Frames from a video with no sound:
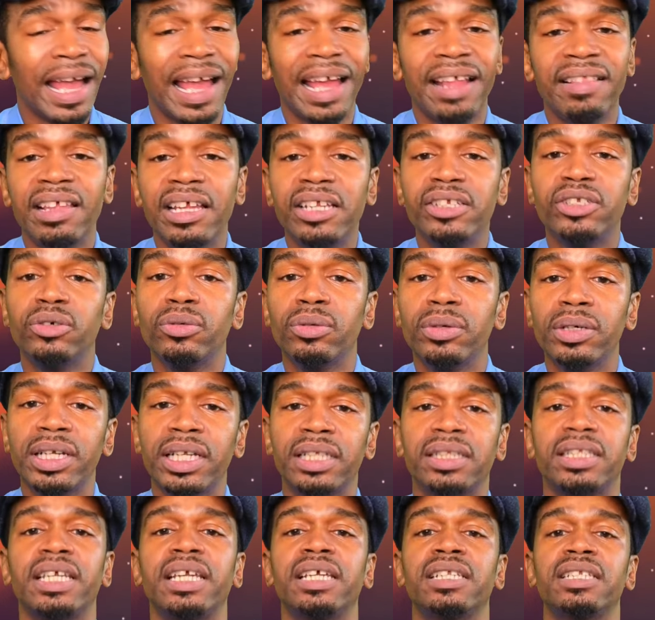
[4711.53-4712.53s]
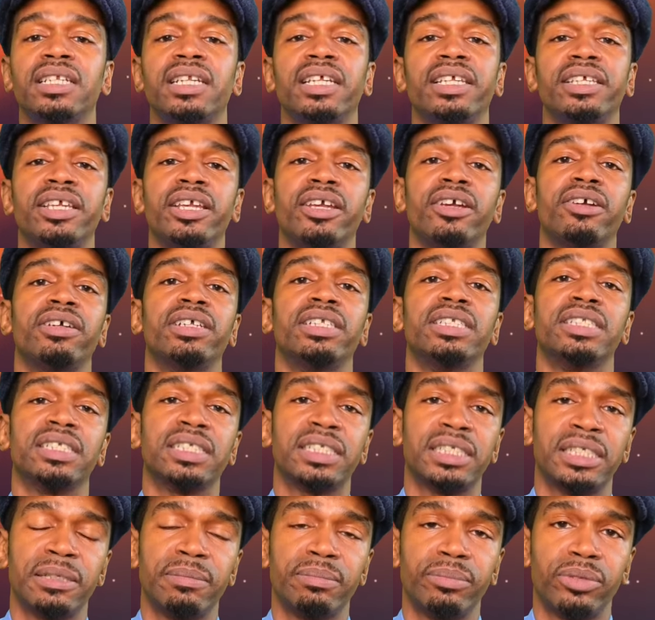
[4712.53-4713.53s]
and they do it at the end of the year, in
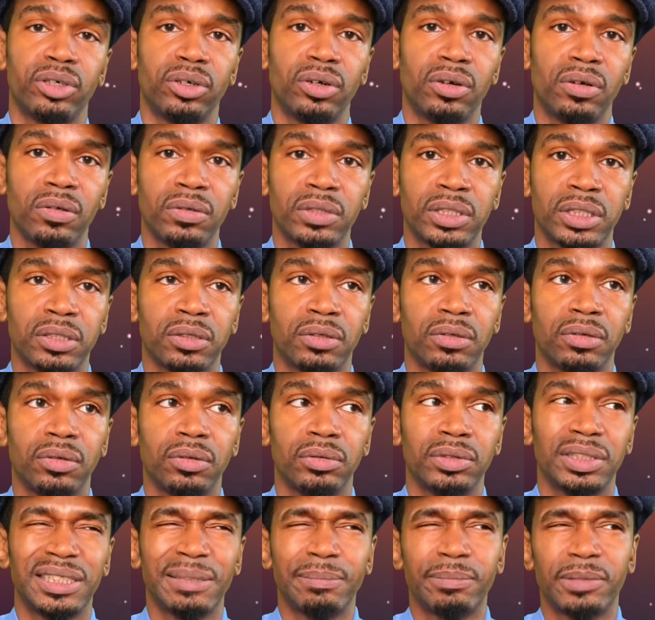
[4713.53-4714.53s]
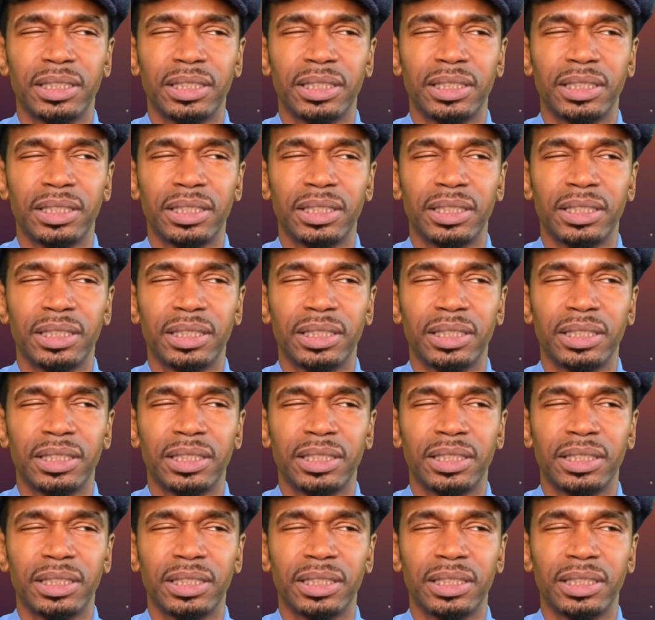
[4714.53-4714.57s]
December also,